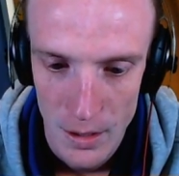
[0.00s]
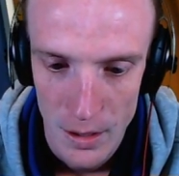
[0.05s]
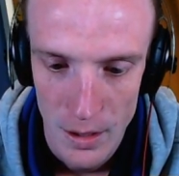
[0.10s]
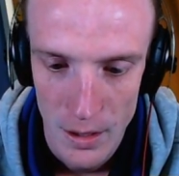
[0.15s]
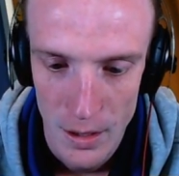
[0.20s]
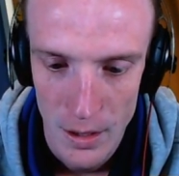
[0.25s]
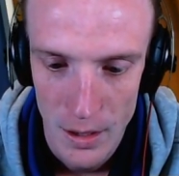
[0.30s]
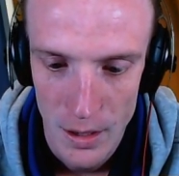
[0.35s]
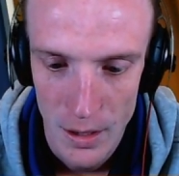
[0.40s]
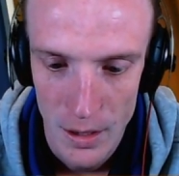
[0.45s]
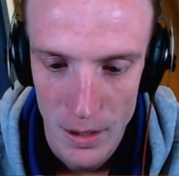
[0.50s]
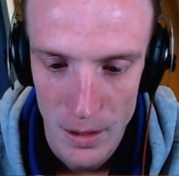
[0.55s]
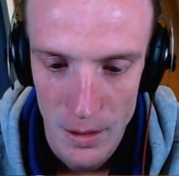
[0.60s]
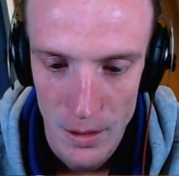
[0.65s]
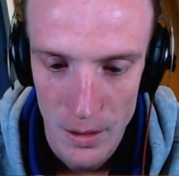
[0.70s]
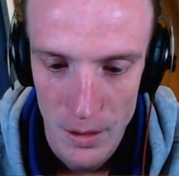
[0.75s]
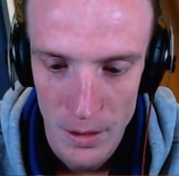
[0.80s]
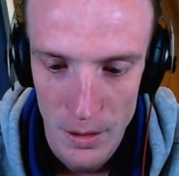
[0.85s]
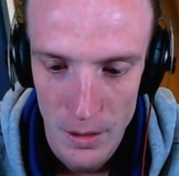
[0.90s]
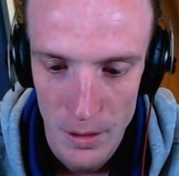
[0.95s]

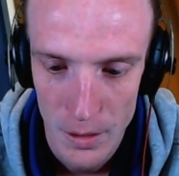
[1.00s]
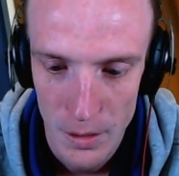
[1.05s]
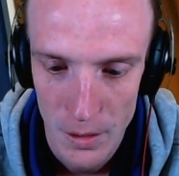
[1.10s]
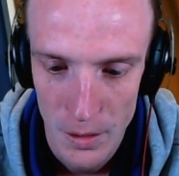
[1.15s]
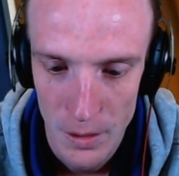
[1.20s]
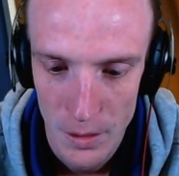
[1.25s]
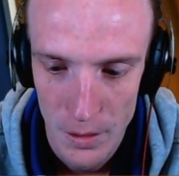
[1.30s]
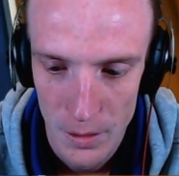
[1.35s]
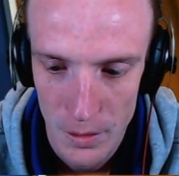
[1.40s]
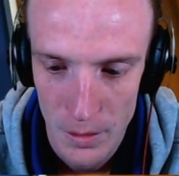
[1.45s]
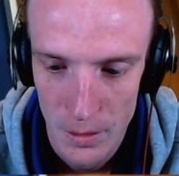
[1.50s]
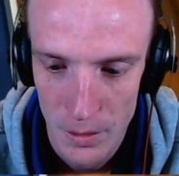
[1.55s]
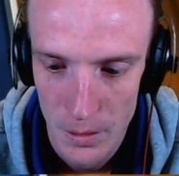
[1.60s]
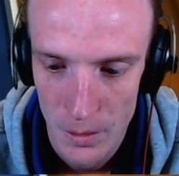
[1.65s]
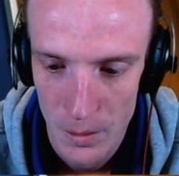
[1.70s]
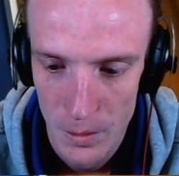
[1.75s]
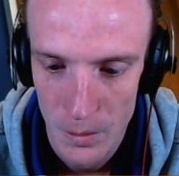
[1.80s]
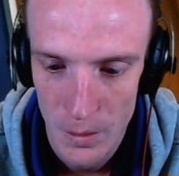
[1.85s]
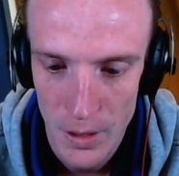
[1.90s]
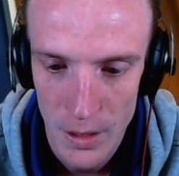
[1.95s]
And
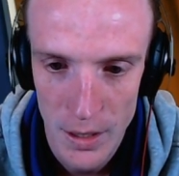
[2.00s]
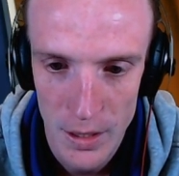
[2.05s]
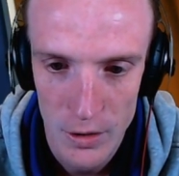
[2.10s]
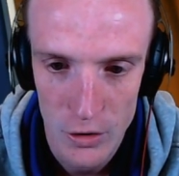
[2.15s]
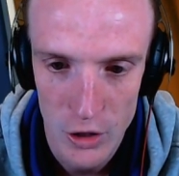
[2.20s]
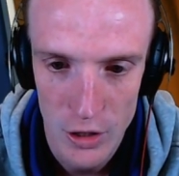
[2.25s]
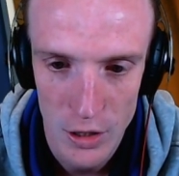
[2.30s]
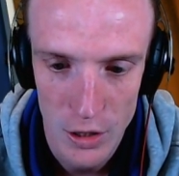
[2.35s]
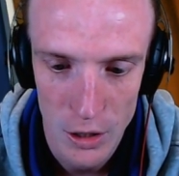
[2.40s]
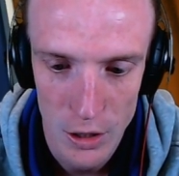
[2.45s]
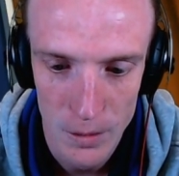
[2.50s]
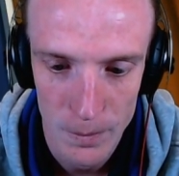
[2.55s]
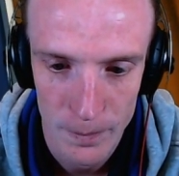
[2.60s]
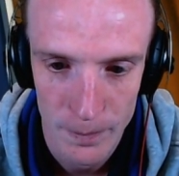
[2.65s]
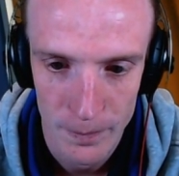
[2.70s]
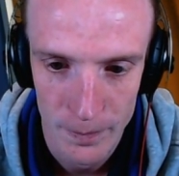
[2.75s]
get an energy to you.